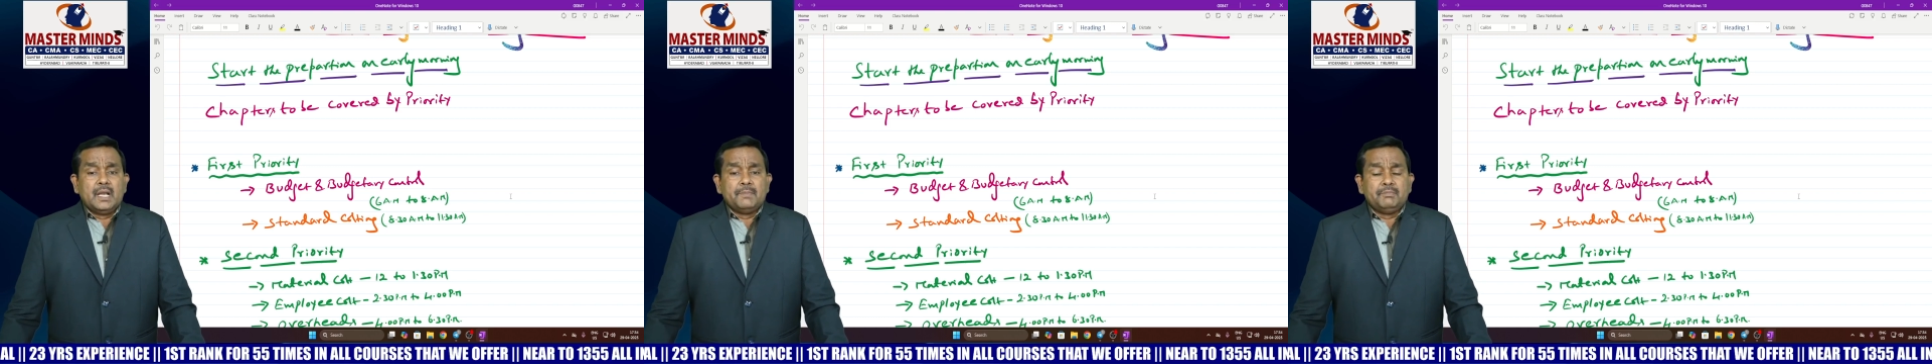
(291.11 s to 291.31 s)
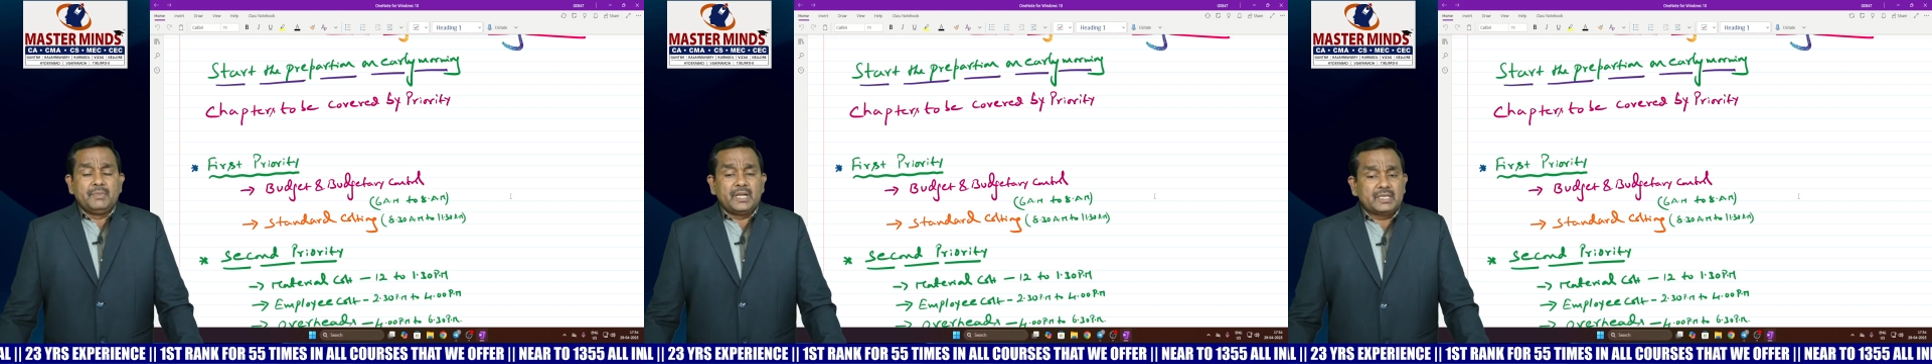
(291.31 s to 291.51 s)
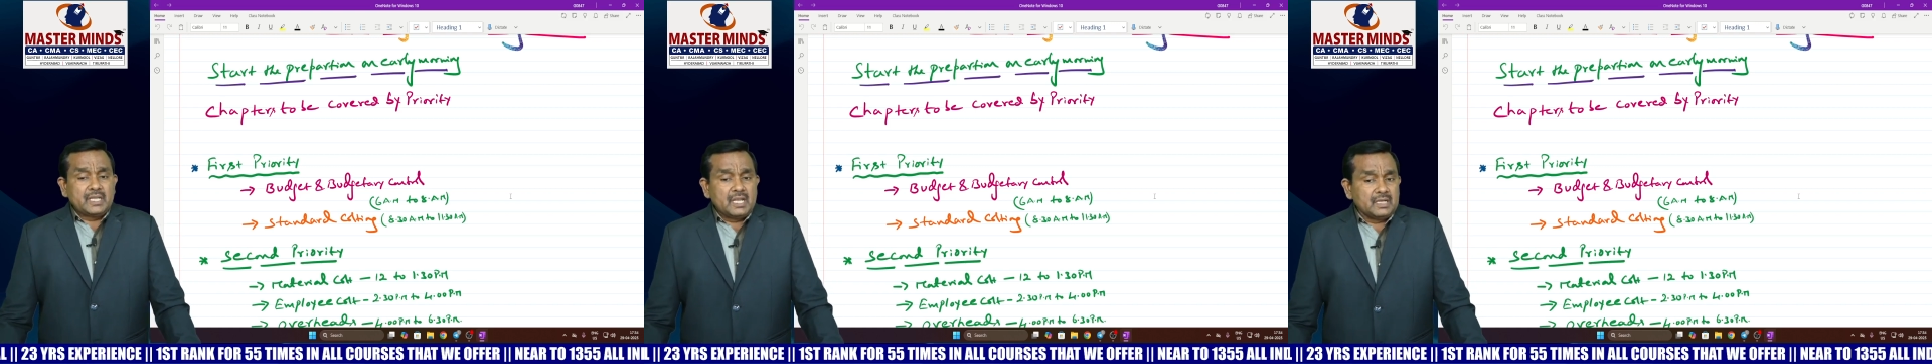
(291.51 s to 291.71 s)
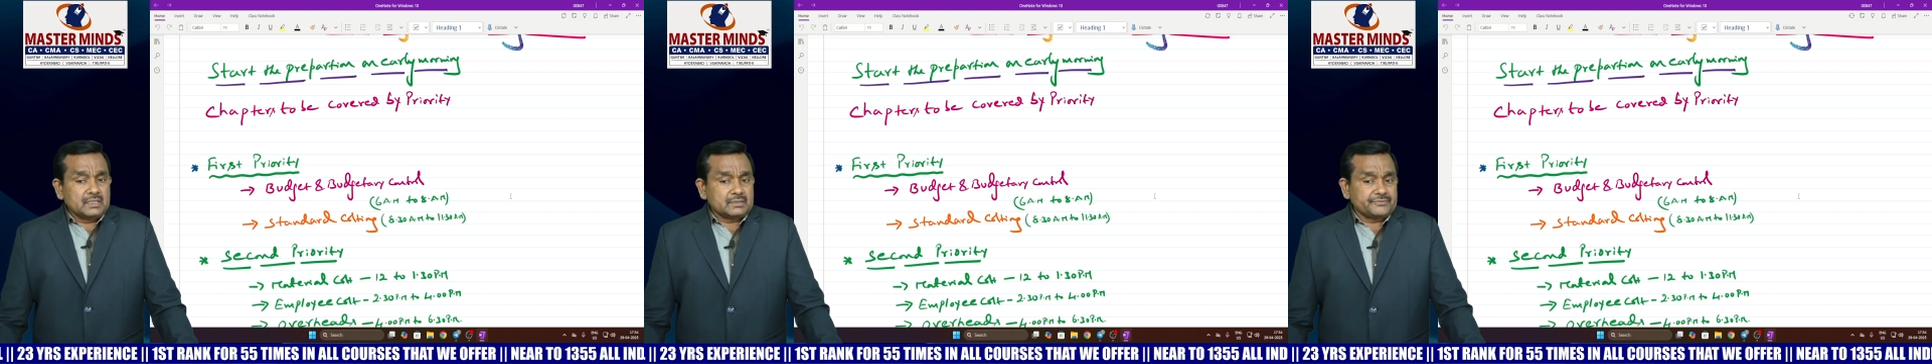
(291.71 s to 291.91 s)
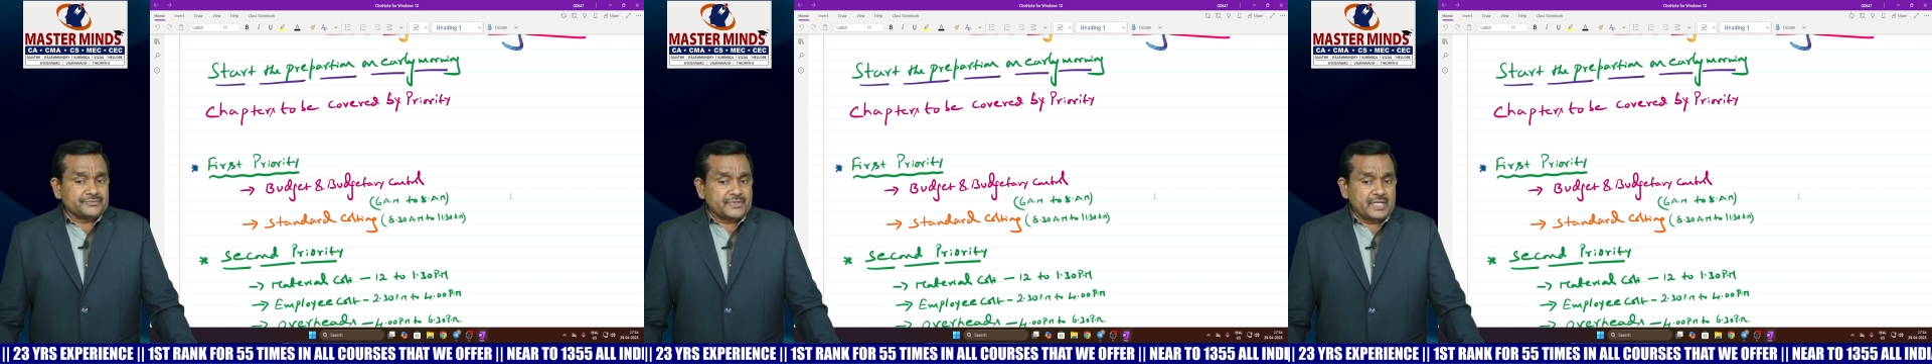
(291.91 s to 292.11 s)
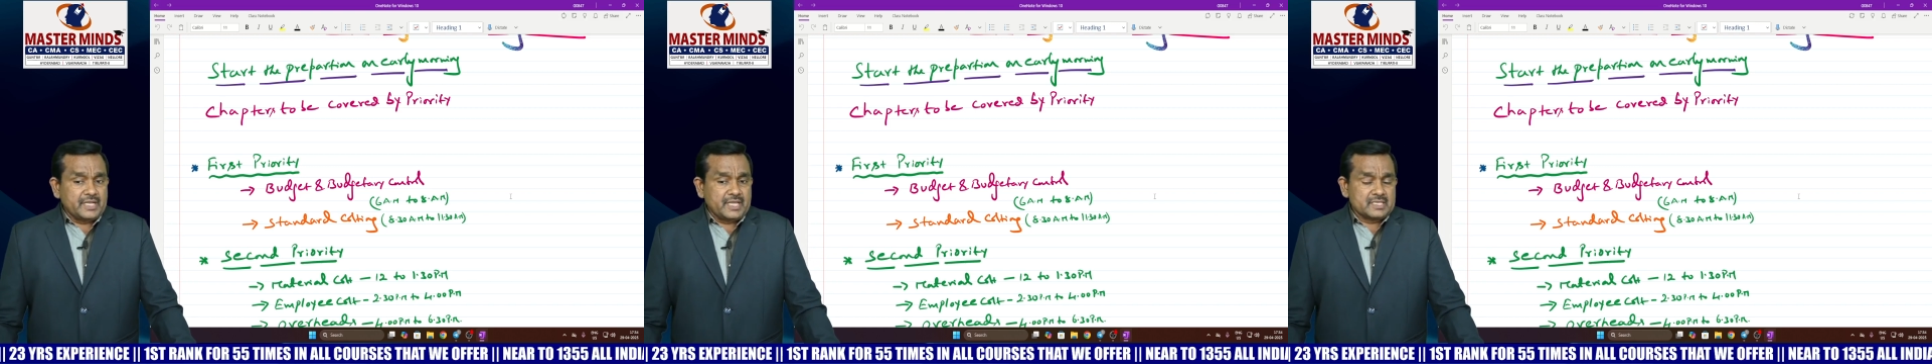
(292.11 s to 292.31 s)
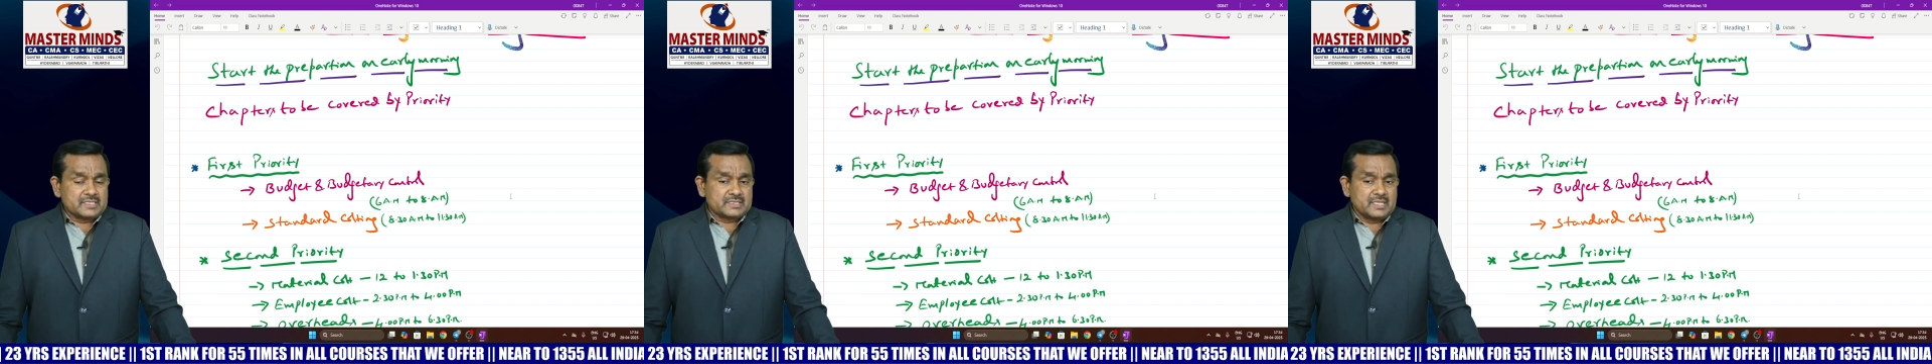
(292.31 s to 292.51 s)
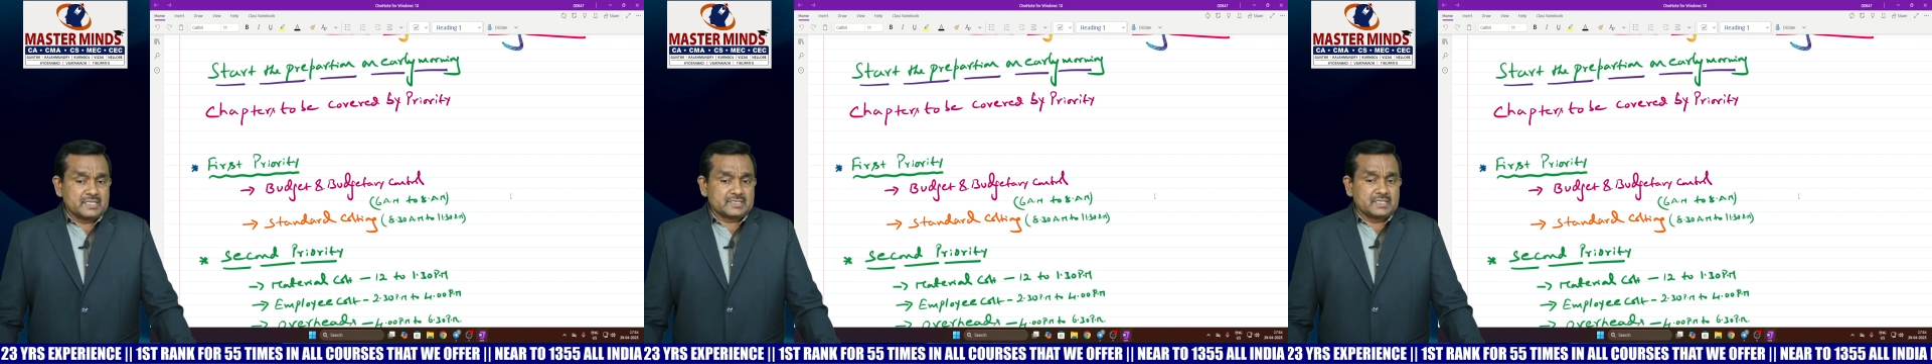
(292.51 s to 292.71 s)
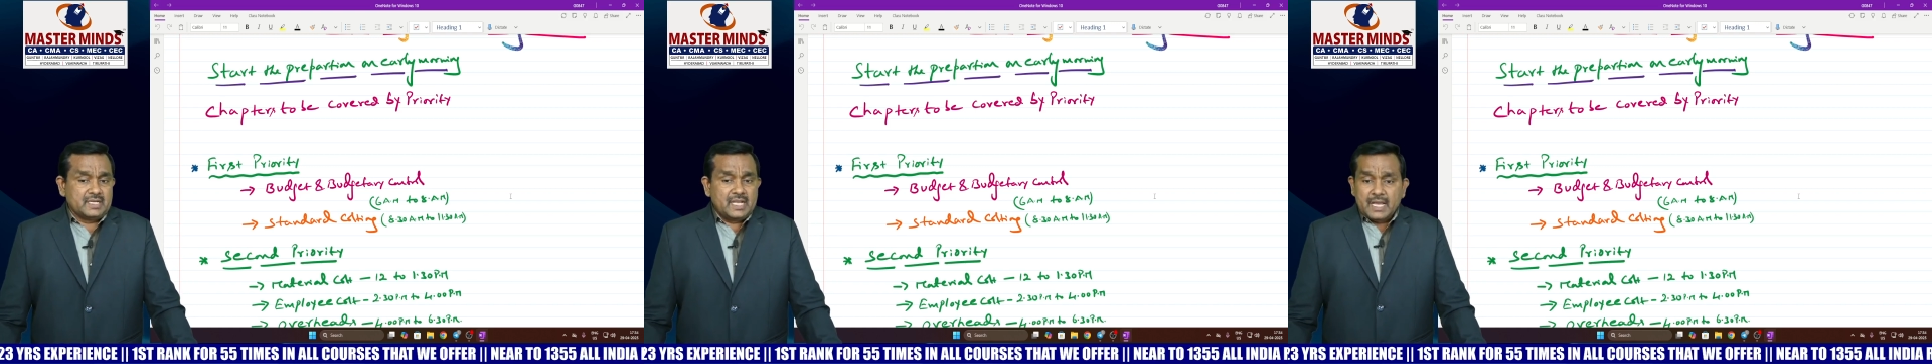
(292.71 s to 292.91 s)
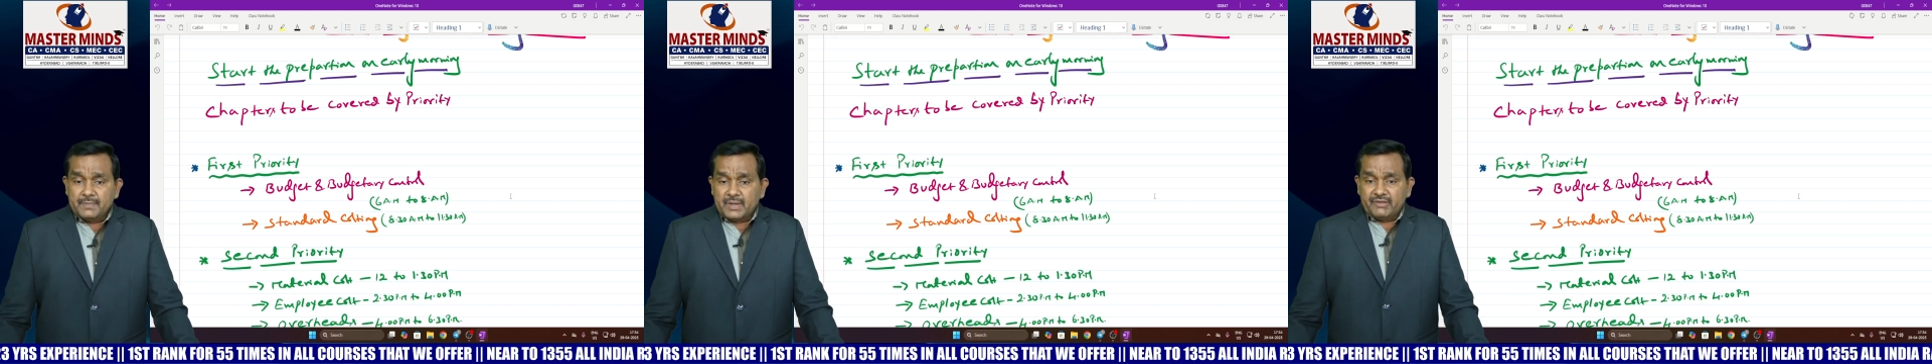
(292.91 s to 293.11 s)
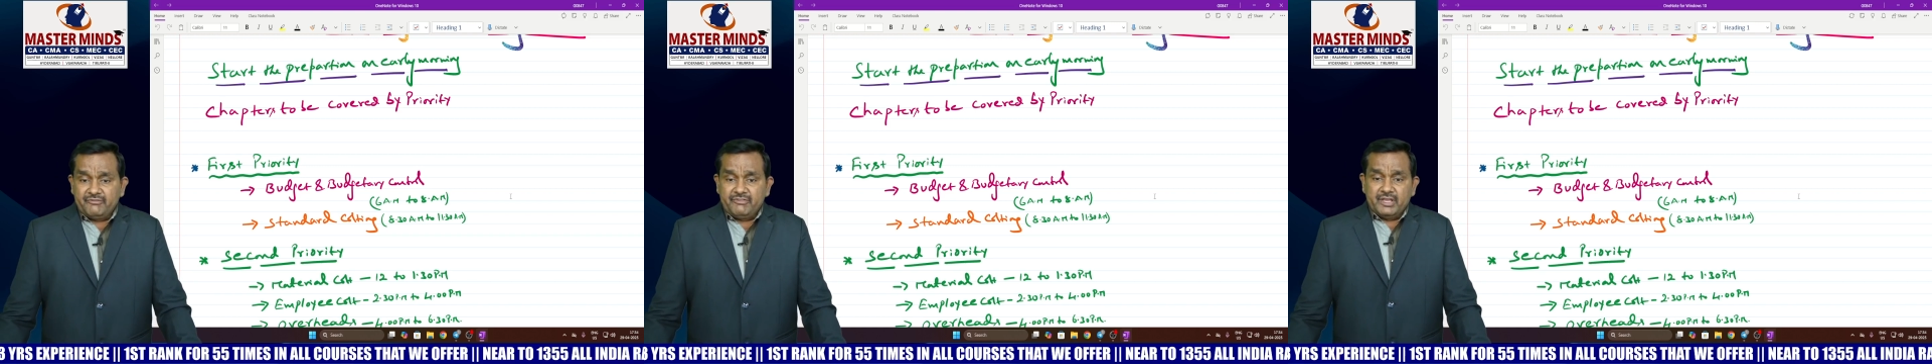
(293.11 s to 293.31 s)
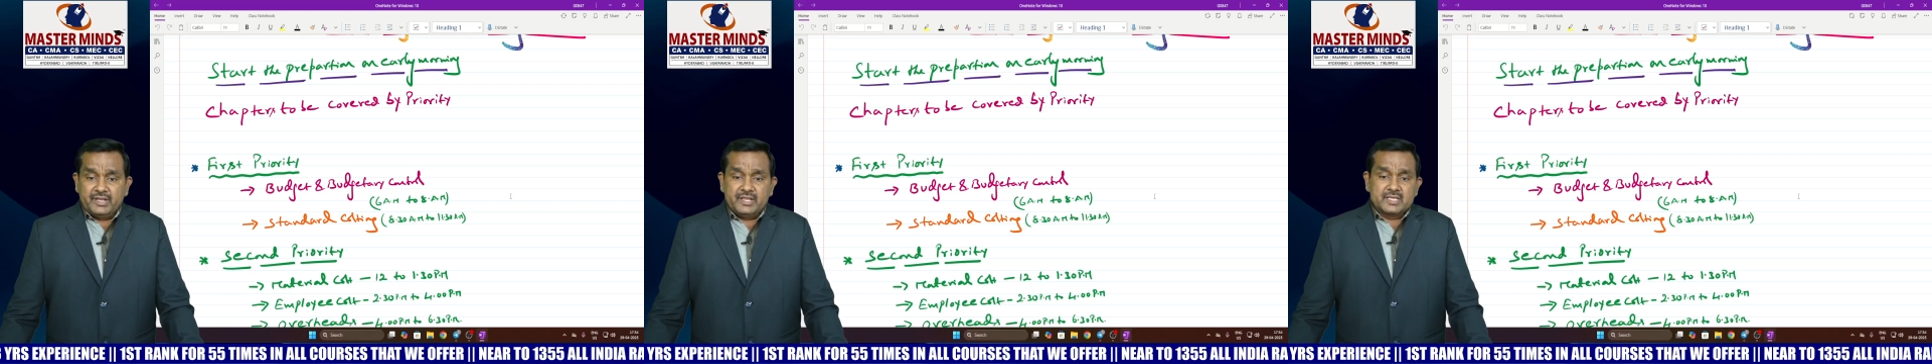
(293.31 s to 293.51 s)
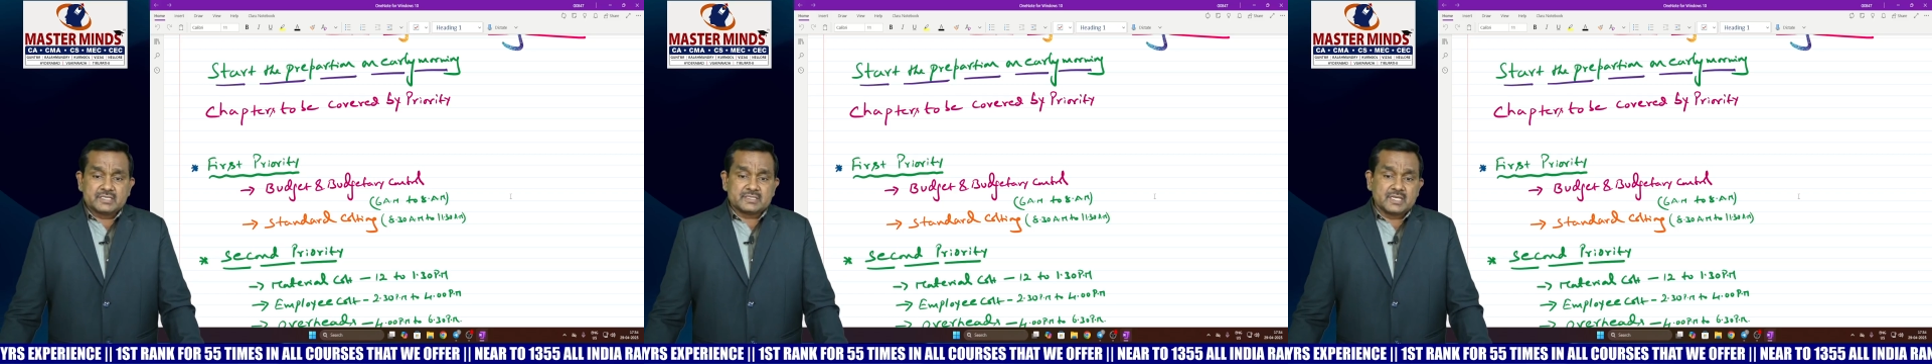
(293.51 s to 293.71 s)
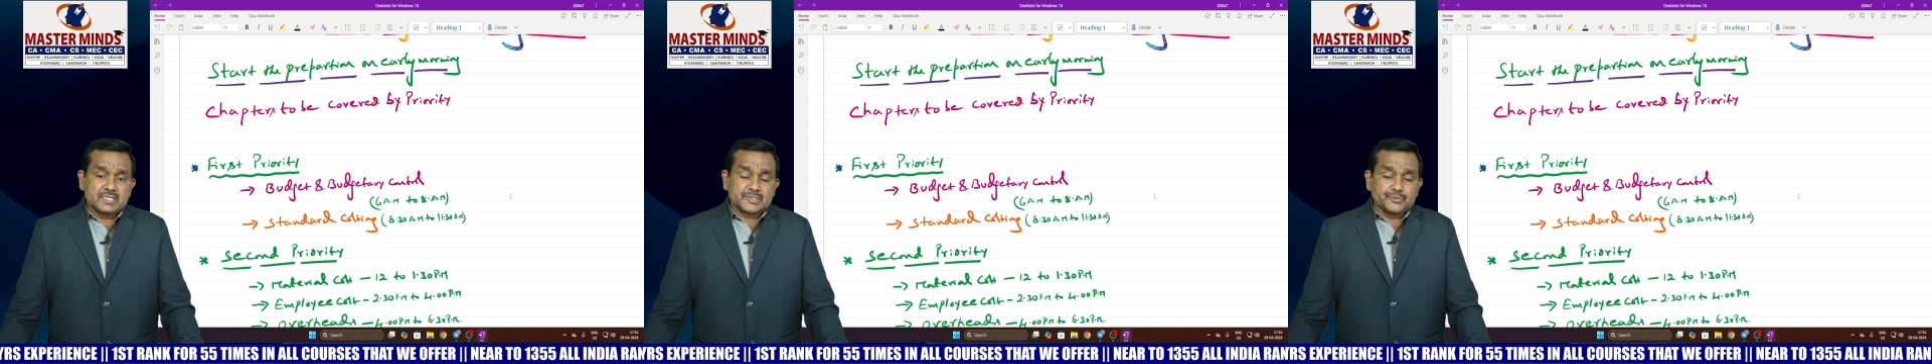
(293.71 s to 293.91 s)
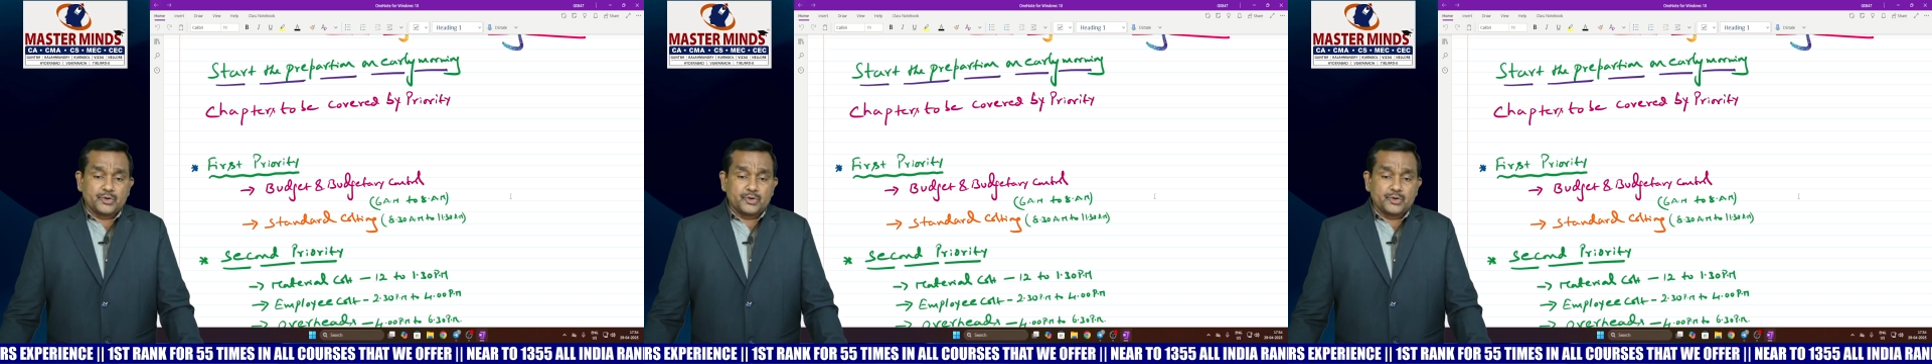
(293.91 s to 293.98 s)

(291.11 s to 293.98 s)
Material variances, labor variances,